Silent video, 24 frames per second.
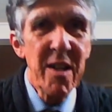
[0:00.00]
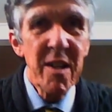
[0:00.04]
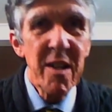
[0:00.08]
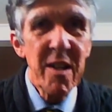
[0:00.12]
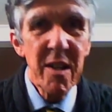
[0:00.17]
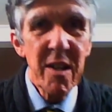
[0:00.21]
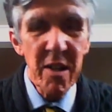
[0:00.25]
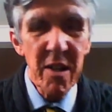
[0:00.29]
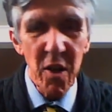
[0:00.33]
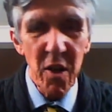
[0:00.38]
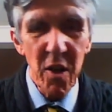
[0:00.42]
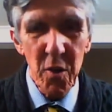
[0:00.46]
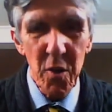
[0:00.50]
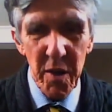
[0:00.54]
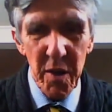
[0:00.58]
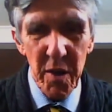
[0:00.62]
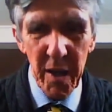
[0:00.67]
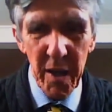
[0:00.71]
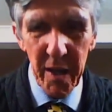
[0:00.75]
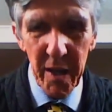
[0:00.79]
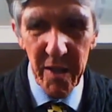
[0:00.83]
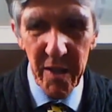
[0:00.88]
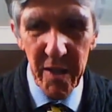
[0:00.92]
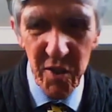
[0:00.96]
You know,
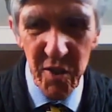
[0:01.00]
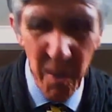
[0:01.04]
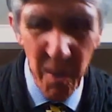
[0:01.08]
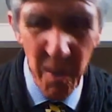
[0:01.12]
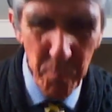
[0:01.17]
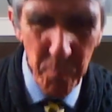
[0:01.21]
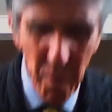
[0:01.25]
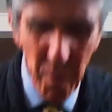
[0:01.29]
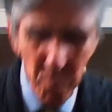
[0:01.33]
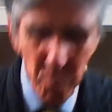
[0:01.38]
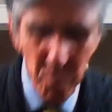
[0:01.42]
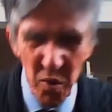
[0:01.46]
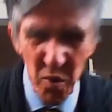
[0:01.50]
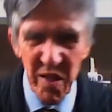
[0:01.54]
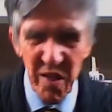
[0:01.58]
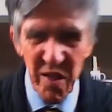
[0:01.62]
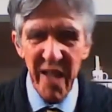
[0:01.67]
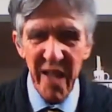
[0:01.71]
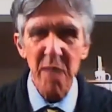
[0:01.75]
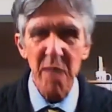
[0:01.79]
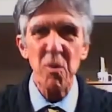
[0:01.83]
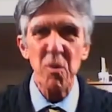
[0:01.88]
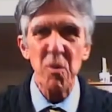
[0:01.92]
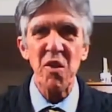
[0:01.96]
some people
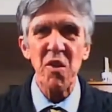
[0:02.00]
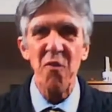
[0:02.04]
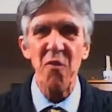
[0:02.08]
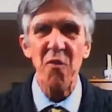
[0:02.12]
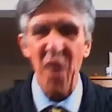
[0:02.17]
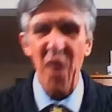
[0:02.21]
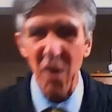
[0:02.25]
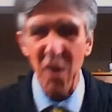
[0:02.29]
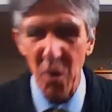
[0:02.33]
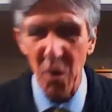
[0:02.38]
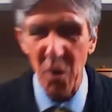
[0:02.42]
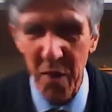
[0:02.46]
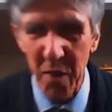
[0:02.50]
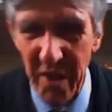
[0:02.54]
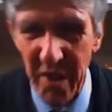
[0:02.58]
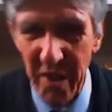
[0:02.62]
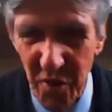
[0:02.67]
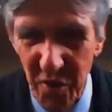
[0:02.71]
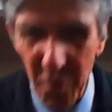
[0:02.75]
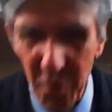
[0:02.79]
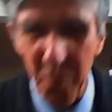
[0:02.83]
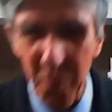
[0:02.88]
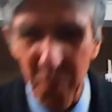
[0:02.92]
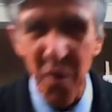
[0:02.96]
say it was Averroes
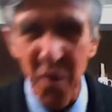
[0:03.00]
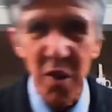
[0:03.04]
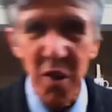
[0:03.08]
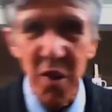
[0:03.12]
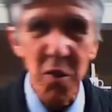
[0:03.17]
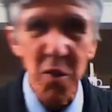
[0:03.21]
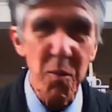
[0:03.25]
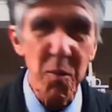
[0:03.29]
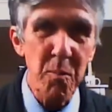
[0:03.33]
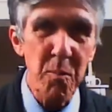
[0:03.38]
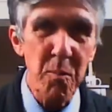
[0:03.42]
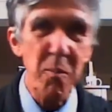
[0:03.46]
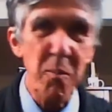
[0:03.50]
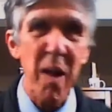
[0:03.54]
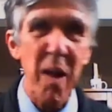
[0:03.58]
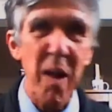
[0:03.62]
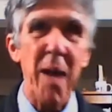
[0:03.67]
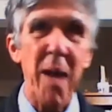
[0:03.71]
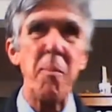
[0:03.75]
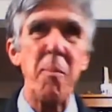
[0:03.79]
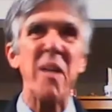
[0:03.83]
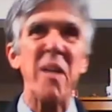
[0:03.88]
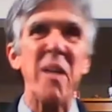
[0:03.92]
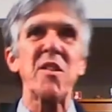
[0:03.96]
who
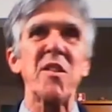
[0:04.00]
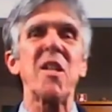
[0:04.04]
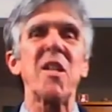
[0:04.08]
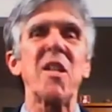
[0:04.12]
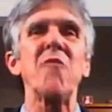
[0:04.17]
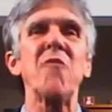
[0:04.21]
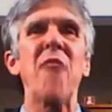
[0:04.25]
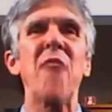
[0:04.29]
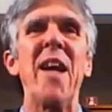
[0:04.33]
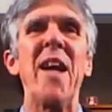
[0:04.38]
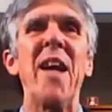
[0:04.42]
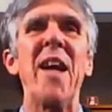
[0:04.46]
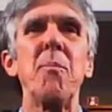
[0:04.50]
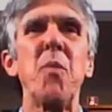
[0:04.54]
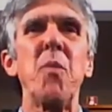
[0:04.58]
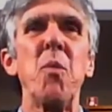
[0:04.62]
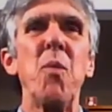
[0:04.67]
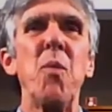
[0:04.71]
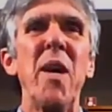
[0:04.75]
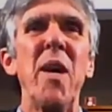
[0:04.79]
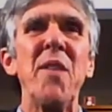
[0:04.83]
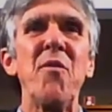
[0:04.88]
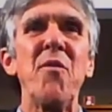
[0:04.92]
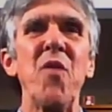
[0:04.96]
basically ran up the
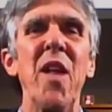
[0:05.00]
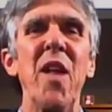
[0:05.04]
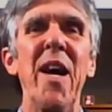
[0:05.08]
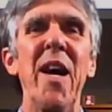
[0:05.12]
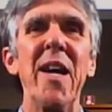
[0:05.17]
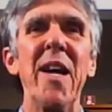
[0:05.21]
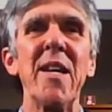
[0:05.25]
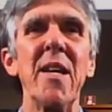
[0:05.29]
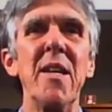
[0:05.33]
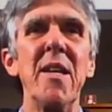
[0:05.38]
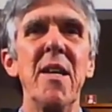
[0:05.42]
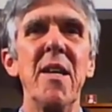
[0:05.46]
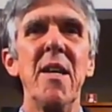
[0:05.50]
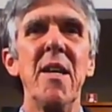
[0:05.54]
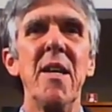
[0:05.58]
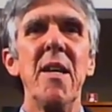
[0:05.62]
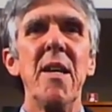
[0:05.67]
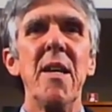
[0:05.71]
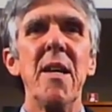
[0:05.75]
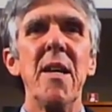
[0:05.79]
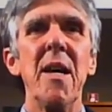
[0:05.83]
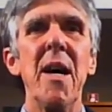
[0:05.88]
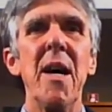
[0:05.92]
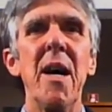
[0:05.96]
white flag.
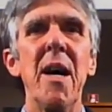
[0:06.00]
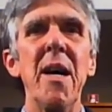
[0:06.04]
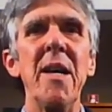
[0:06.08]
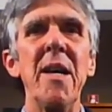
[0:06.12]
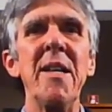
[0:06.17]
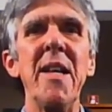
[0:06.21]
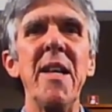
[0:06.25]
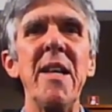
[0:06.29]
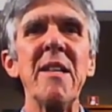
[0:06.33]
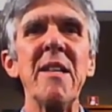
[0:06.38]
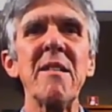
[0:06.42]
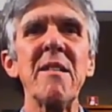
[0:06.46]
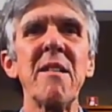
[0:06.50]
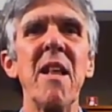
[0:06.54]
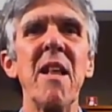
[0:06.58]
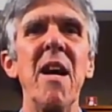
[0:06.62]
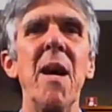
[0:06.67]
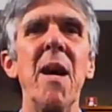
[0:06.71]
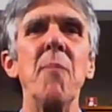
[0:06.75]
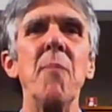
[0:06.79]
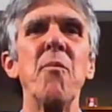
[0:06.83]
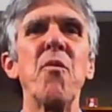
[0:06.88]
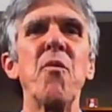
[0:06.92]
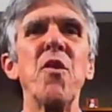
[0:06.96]
In
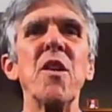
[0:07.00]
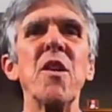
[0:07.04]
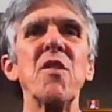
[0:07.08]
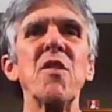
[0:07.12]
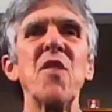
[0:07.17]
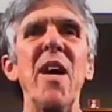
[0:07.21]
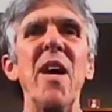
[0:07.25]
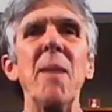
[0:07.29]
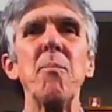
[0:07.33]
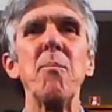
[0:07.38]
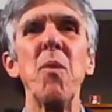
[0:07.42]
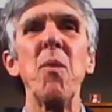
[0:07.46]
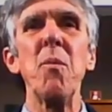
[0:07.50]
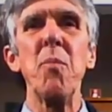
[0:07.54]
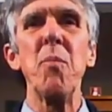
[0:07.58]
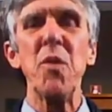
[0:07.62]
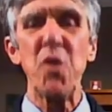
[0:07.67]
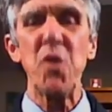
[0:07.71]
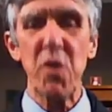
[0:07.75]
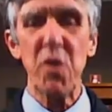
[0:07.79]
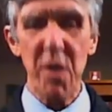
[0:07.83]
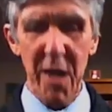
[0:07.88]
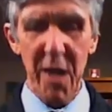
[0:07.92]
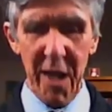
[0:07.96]
Islam, for example,
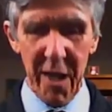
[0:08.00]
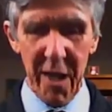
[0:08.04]
which